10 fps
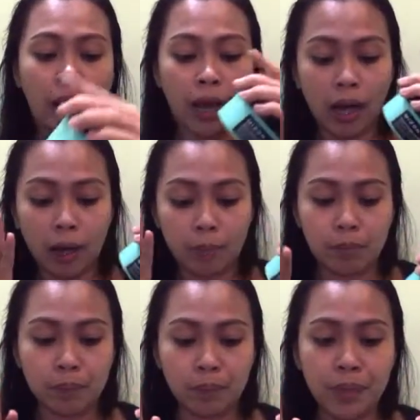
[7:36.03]

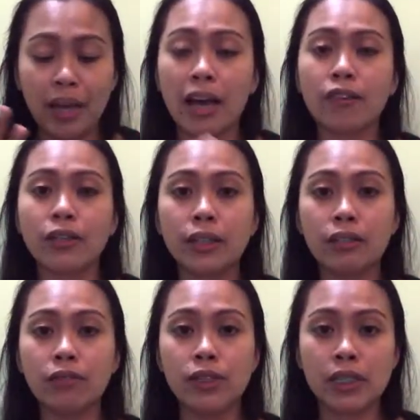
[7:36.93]
I have an
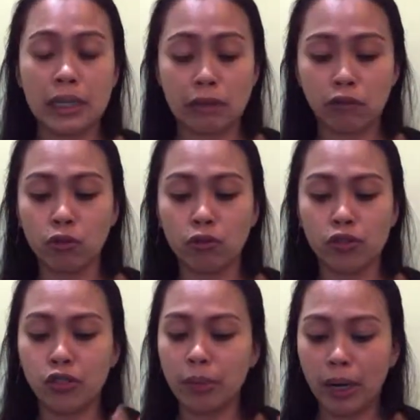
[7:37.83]
even skin tone.
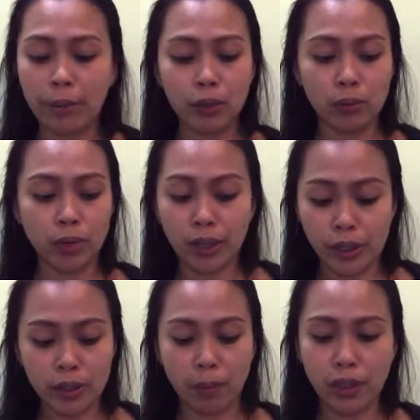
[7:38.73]
So, marami akong dark
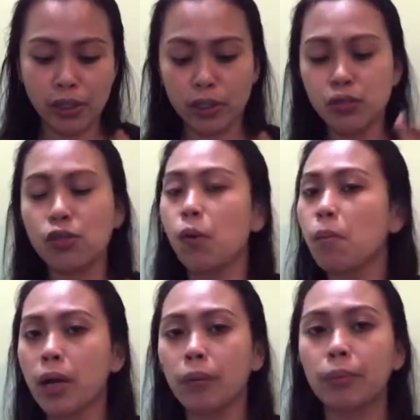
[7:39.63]
spots na gusto ko
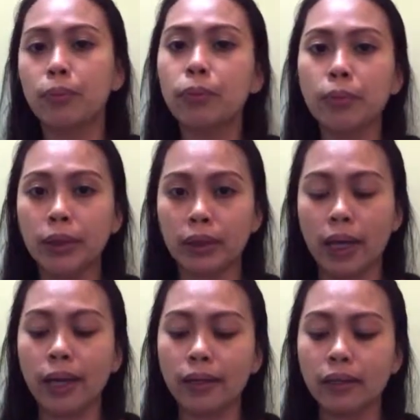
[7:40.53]

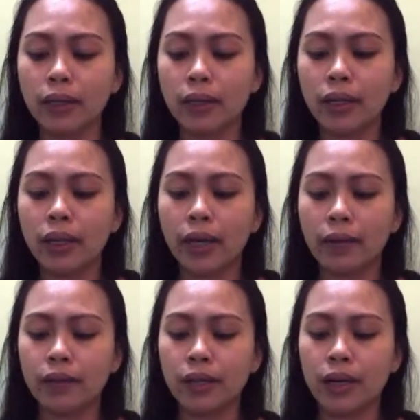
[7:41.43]
magpumantay.
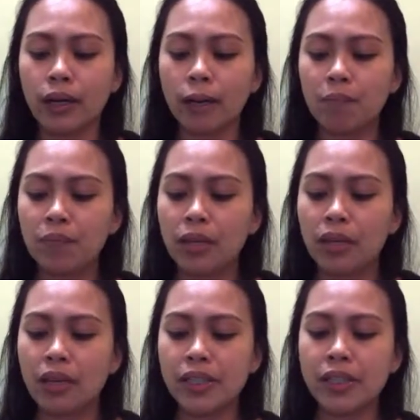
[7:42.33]
And,
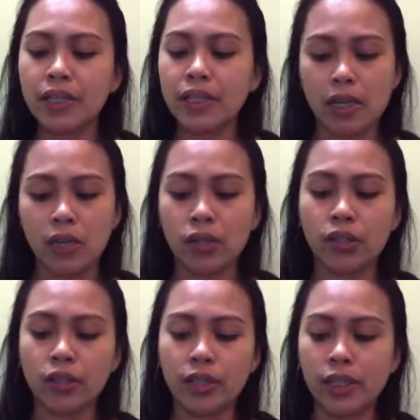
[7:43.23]
it says here,
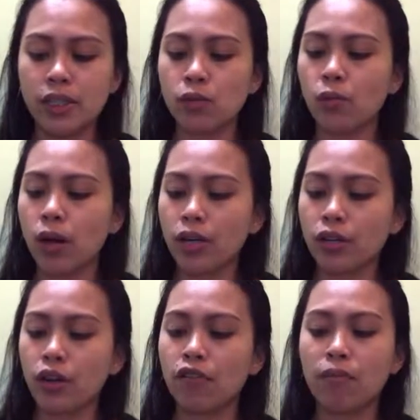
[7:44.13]
this wash
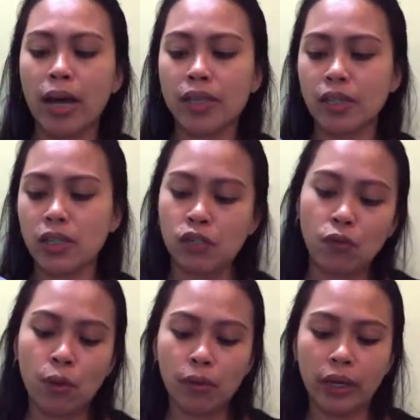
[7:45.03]
of mask is
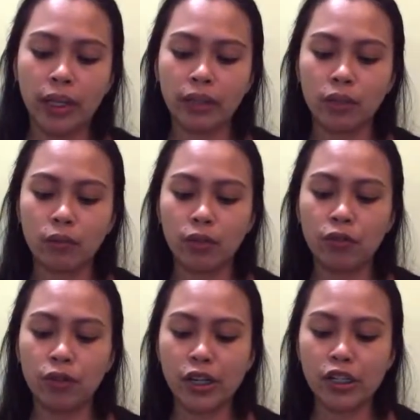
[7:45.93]
formulated with
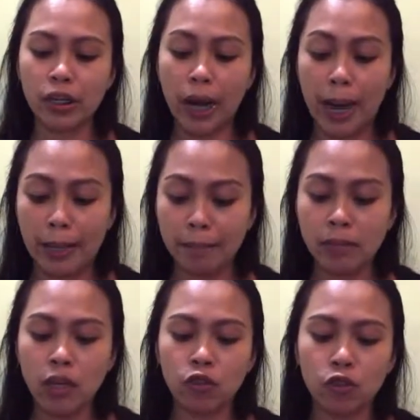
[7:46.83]
fresh lime
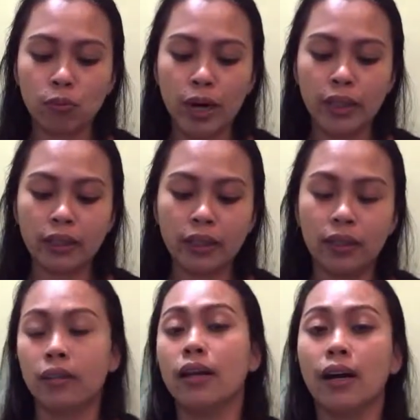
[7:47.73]
to brighten
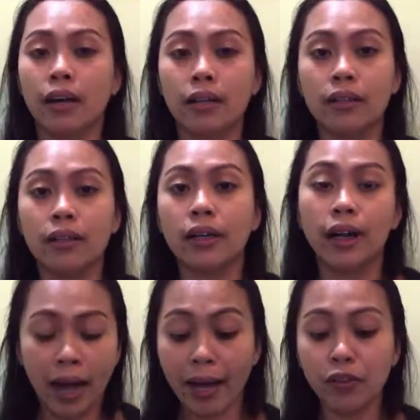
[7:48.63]
and
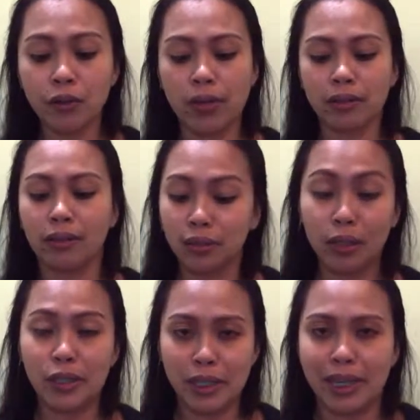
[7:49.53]
hydrate
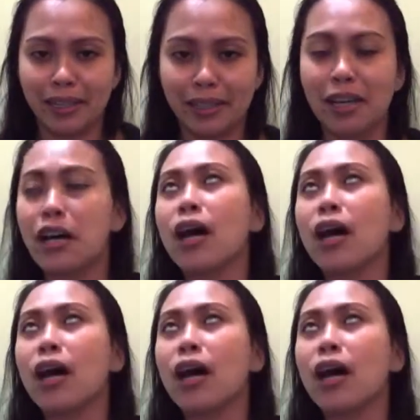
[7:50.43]
dull skin.